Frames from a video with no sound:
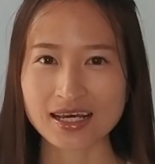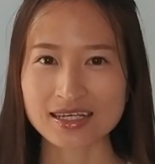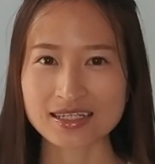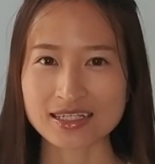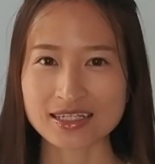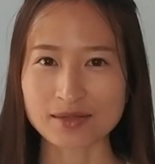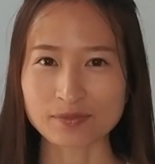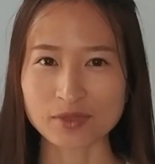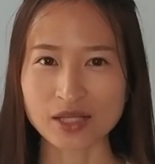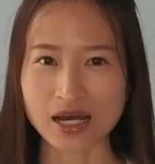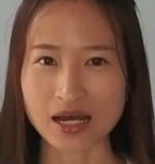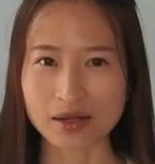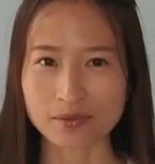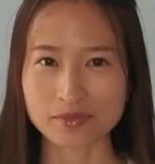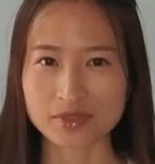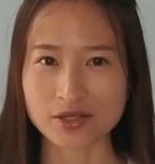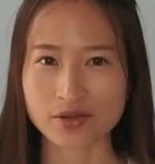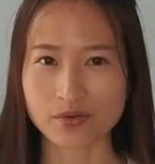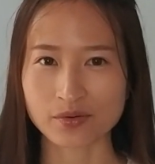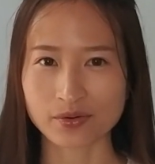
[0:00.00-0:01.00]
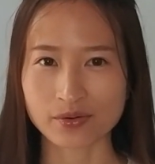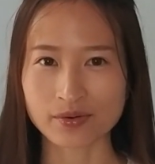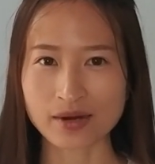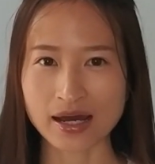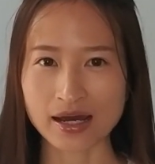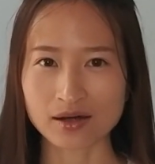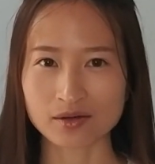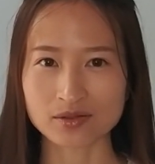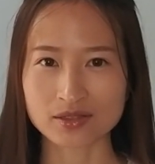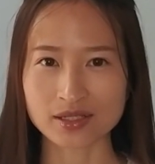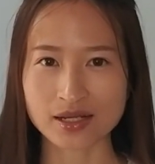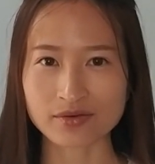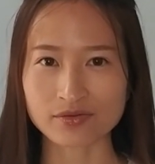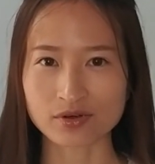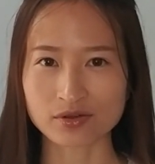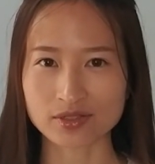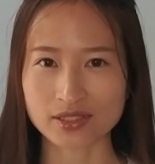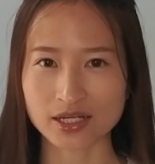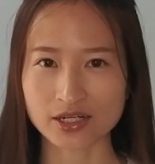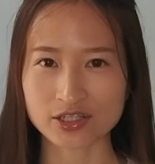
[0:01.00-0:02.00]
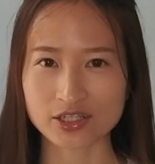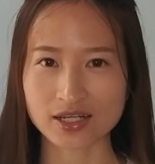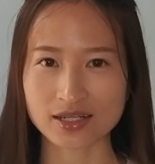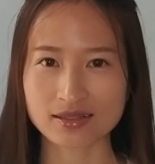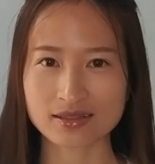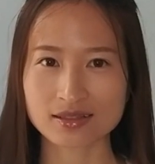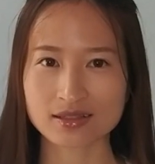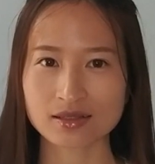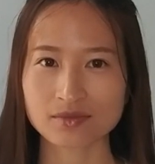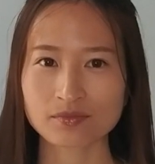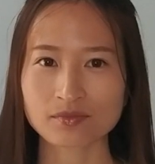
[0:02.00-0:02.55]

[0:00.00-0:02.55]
sometimes throughout several sessions.